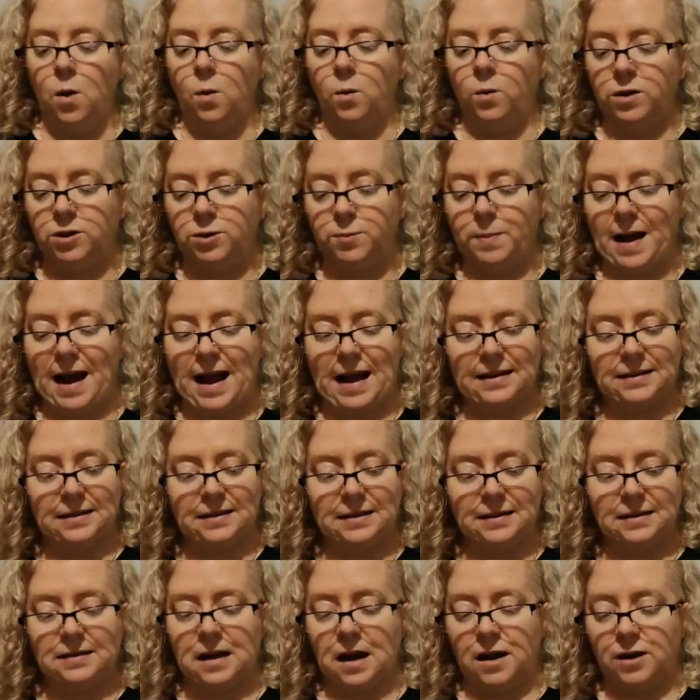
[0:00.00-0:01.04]
which
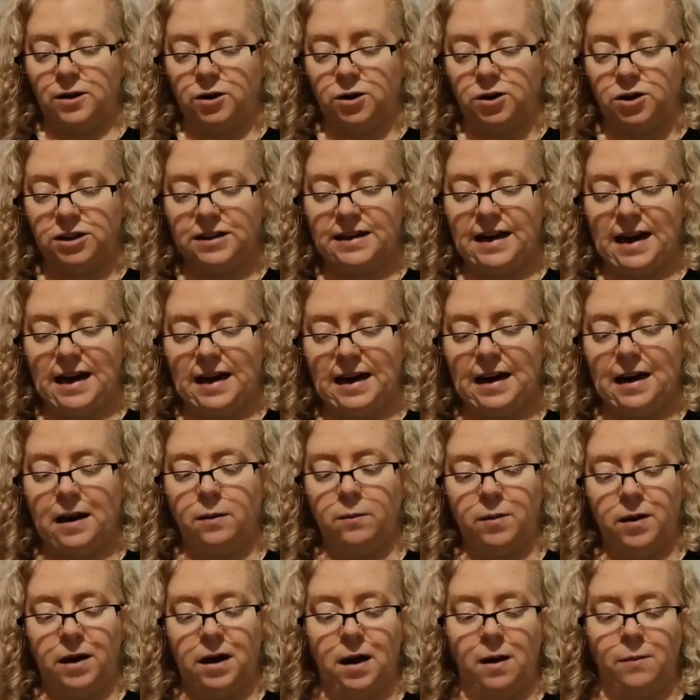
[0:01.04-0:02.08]
passes understanding
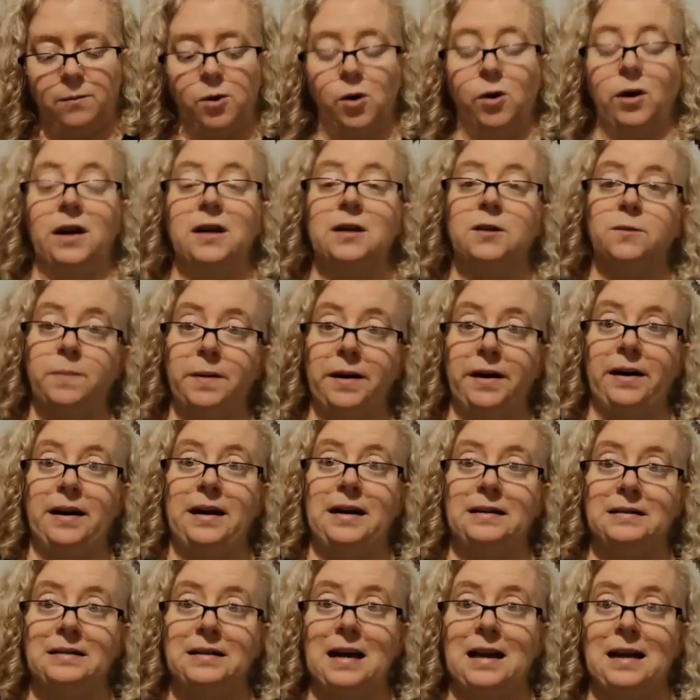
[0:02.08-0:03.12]
become your
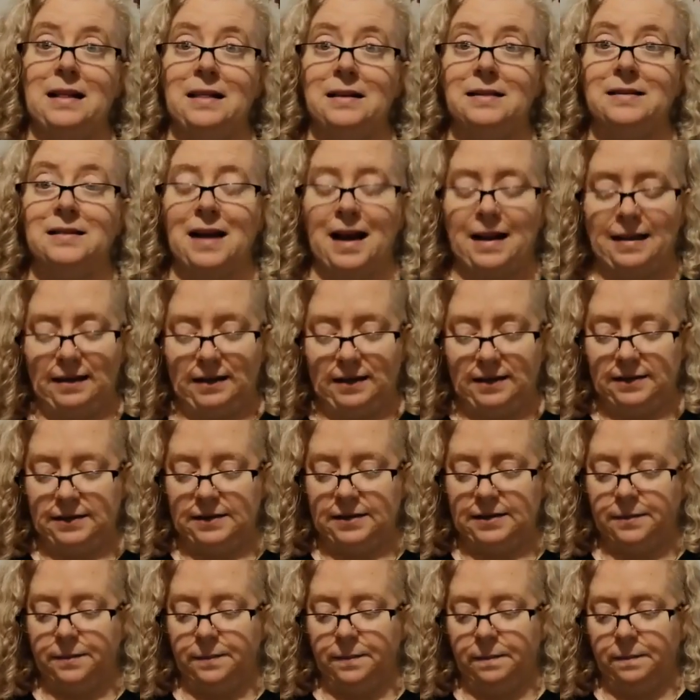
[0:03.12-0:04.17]
experience in the
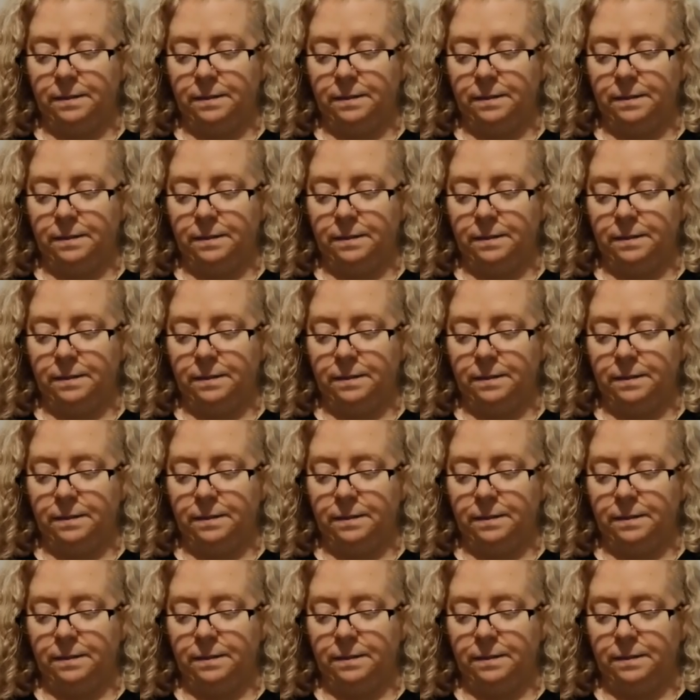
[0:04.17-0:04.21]
silence.